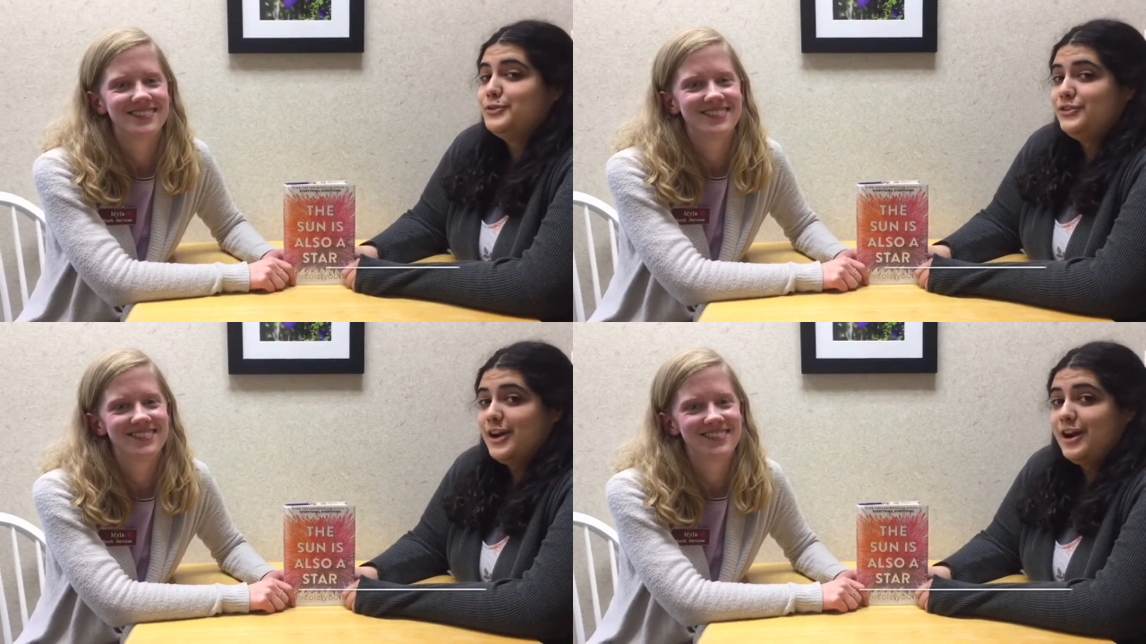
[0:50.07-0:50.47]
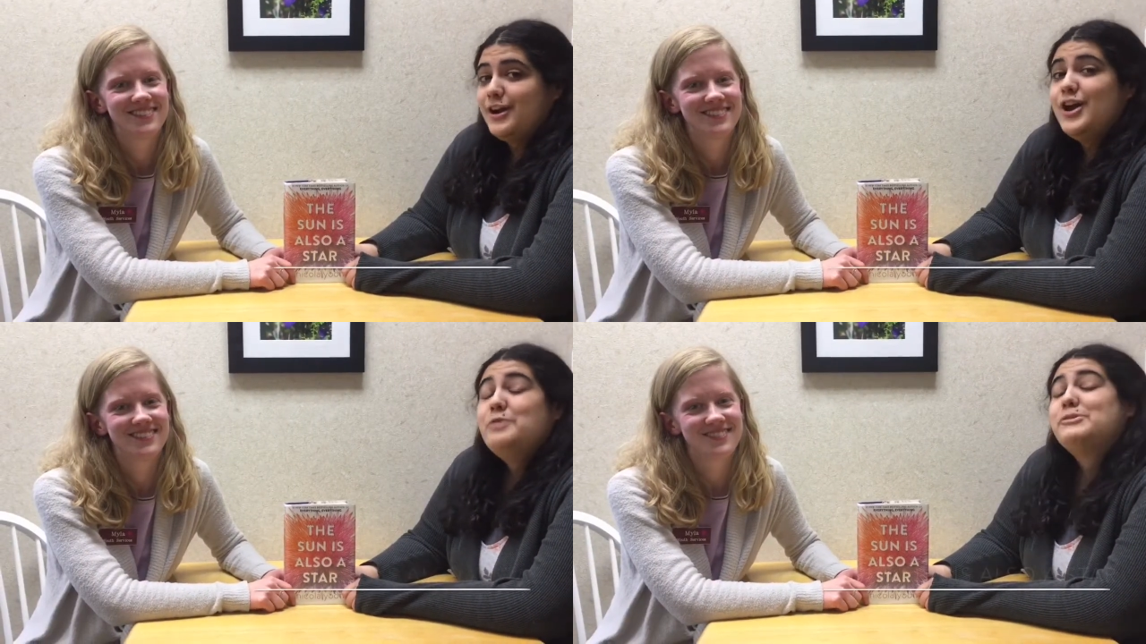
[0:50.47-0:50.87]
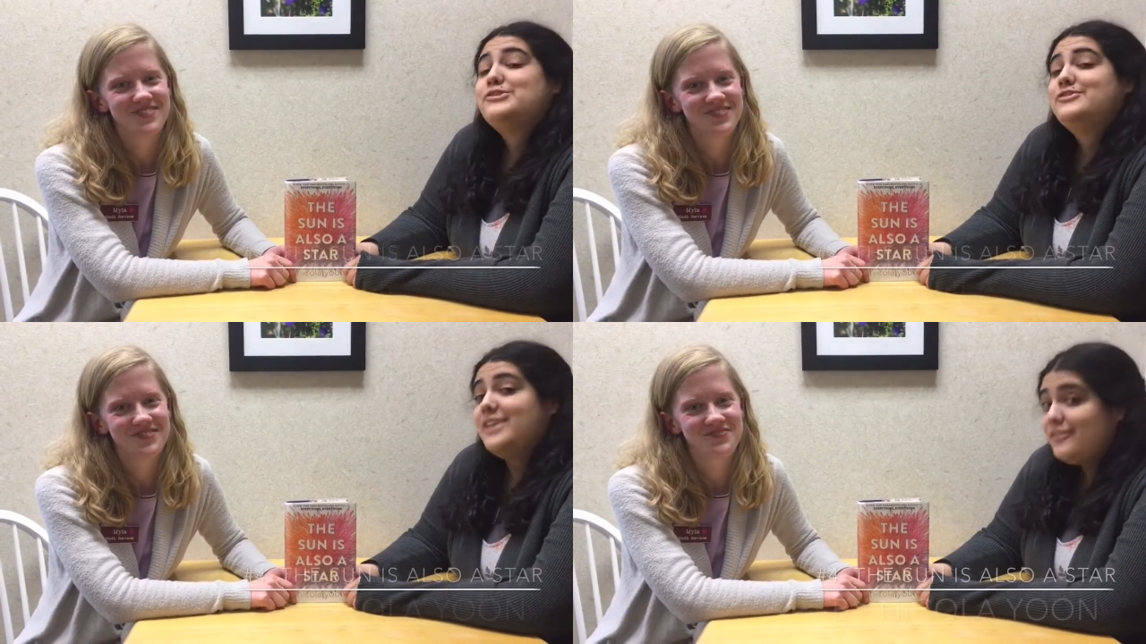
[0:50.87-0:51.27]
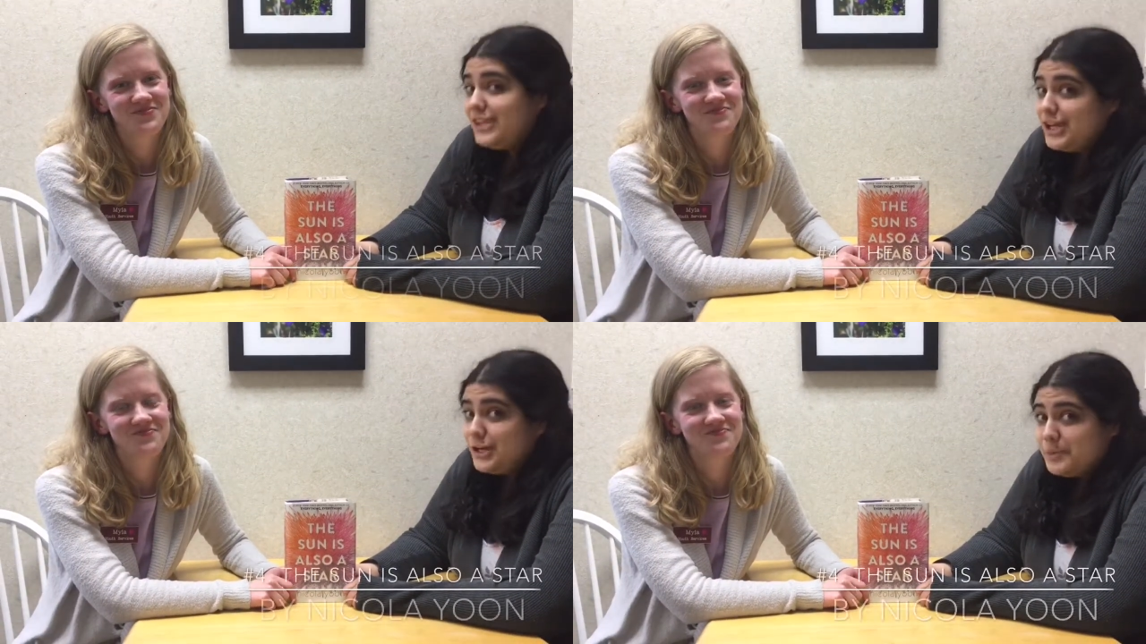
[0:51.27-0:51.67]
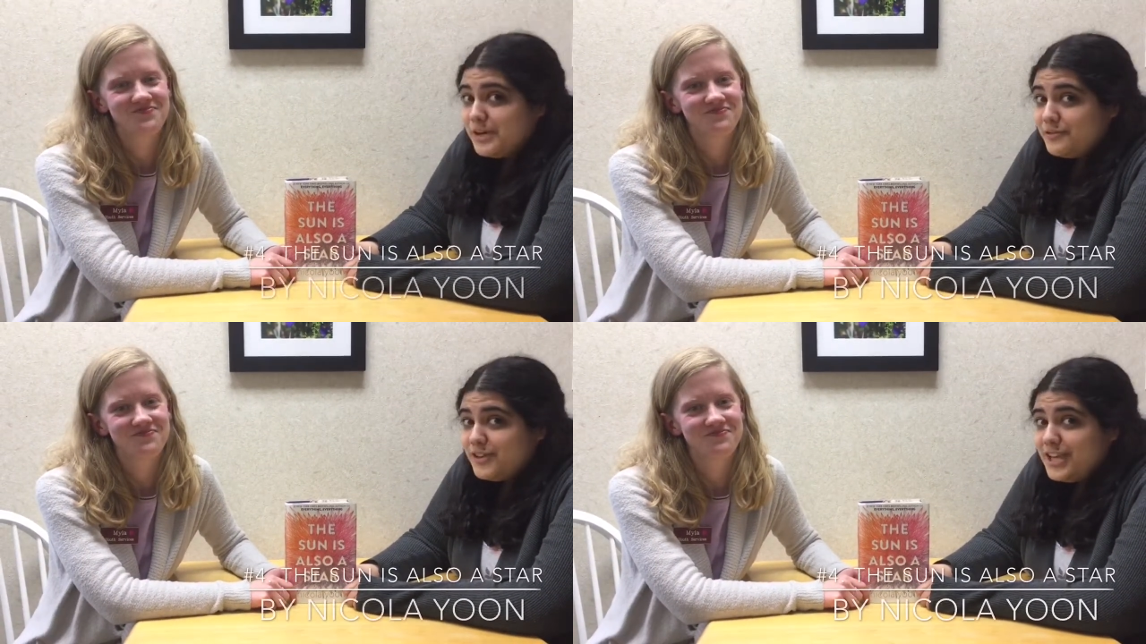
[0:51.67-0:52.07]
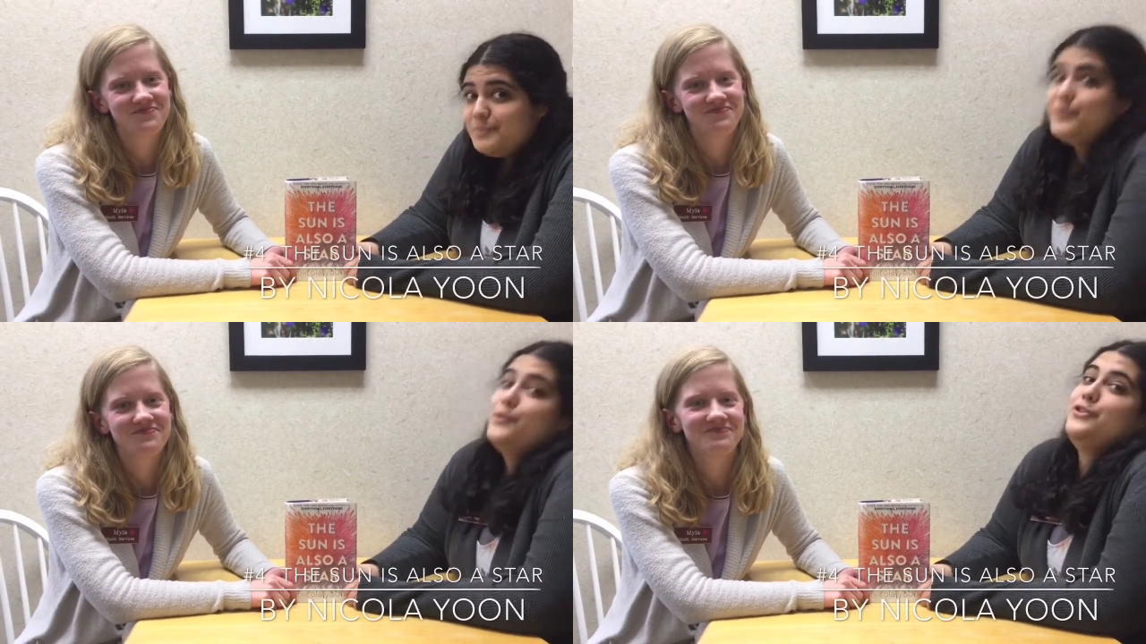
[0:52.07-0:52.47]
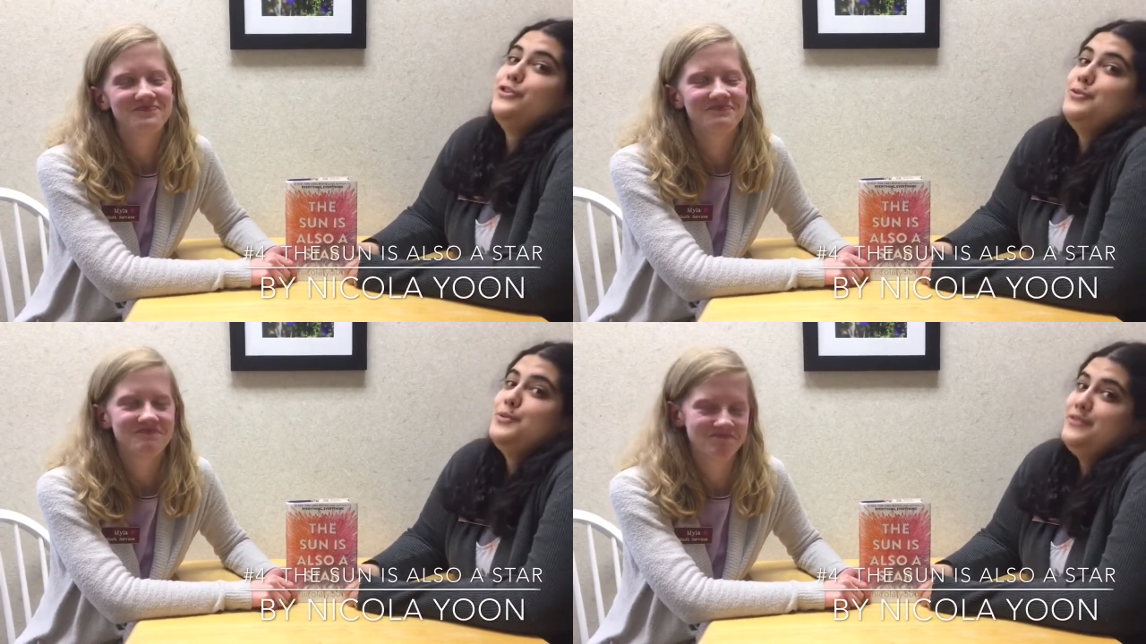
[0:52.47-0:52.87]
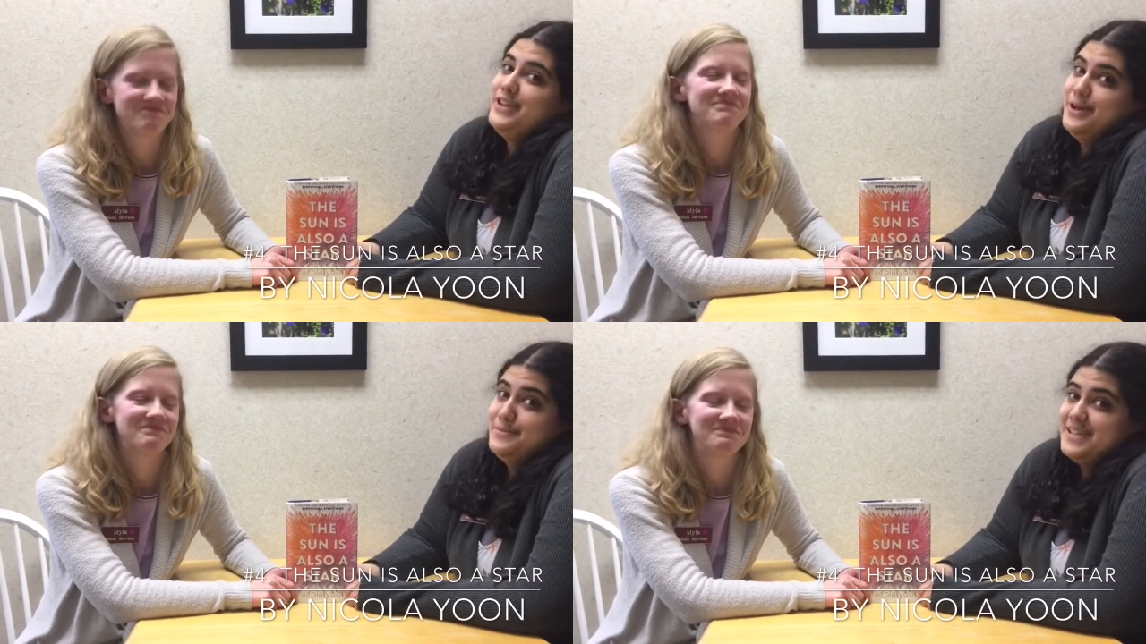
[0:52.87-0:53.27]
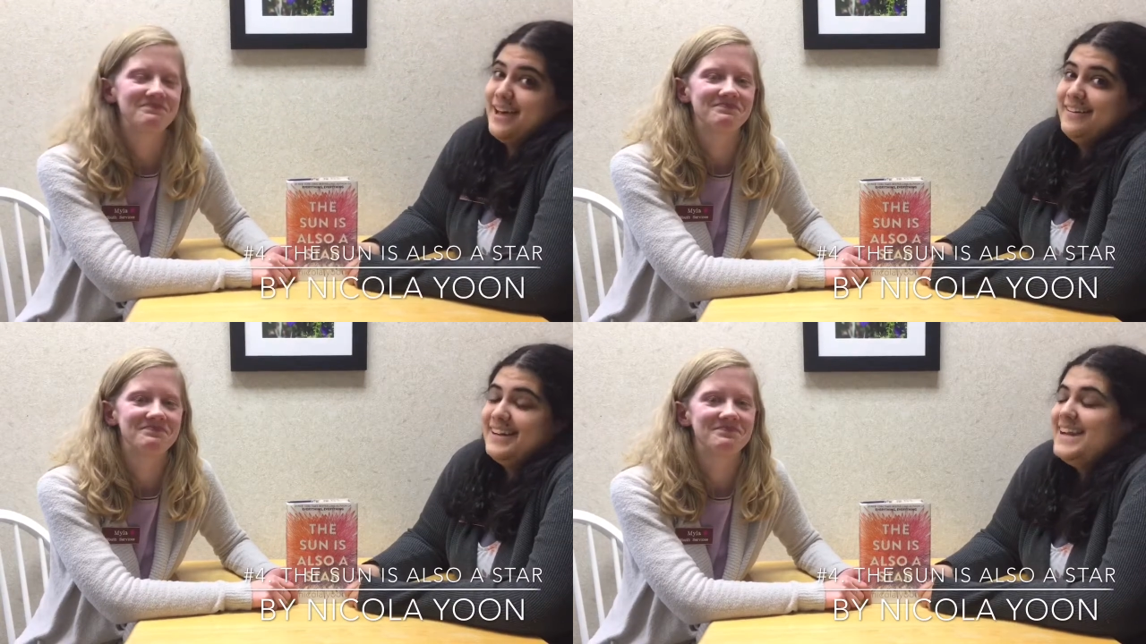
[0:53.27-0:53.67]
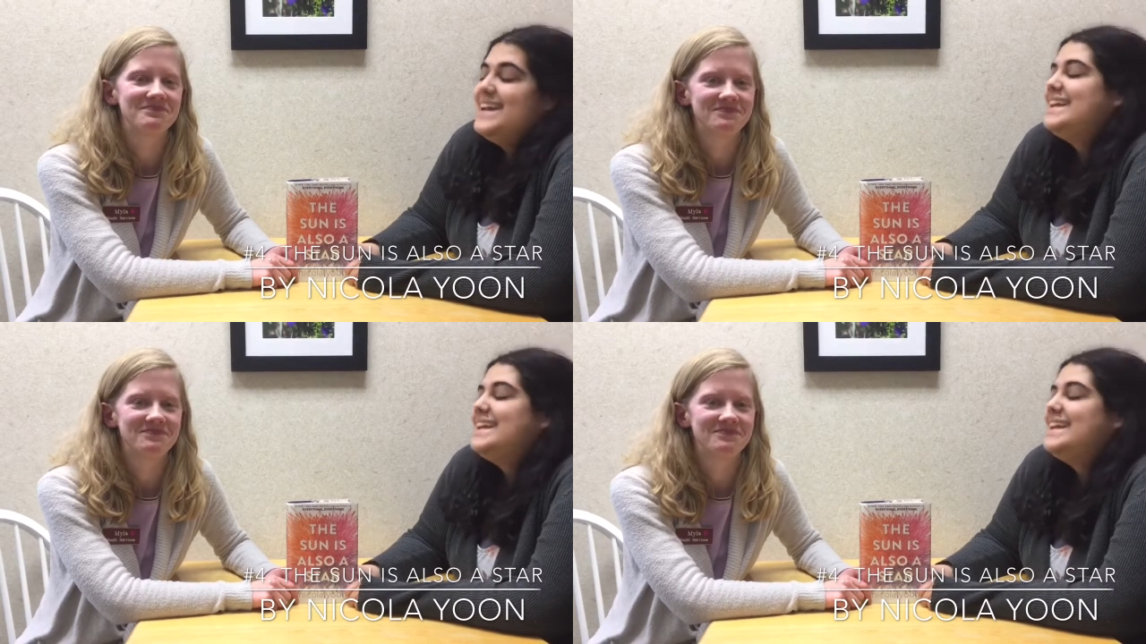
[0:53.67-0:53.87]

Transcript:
Speaker 1: a Star, which you're definitely going to want to read before the new movie comes out